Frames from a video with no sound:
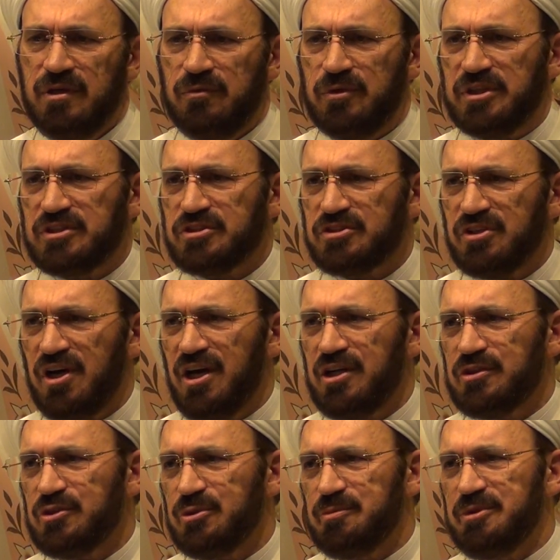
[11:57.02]
We
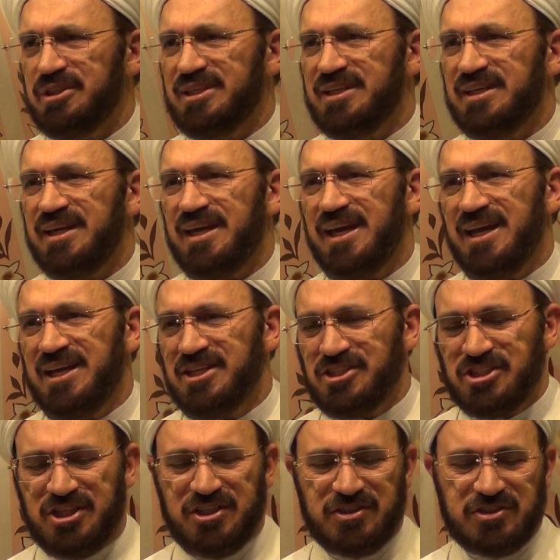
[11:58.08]
try to be
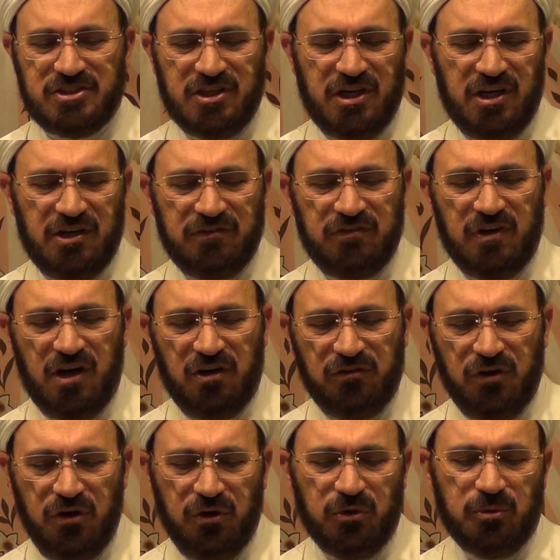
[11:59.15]
agent of,
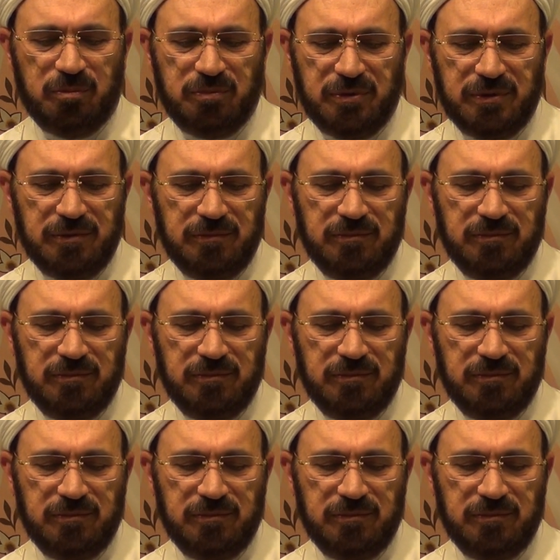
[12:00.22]
of hope.